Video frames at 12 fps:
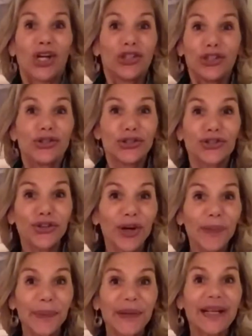You
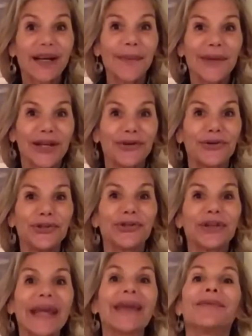start becoming who you
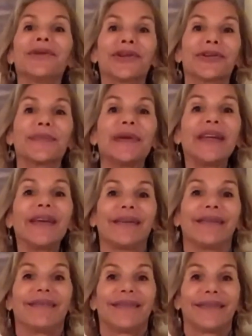came here to
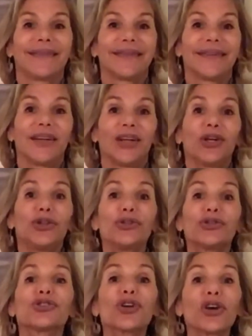be. You
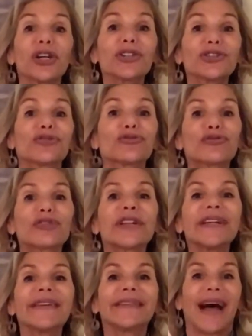start to
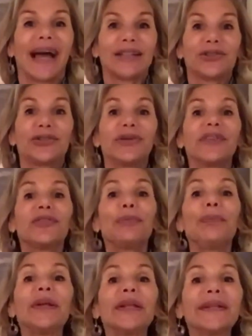realize you have
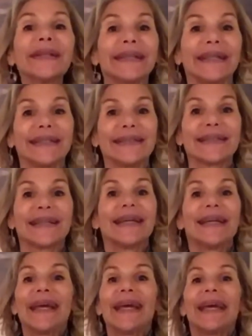abilities
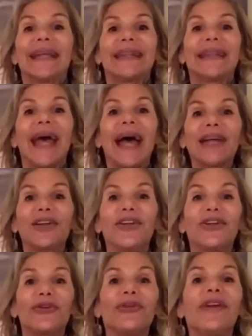that
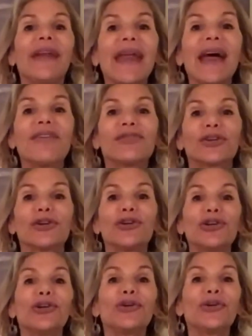you never
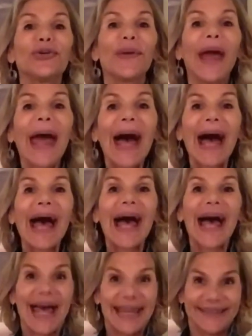knew you
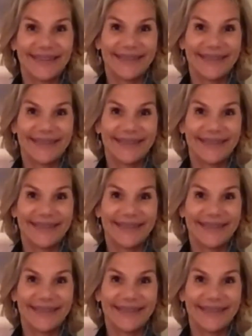had.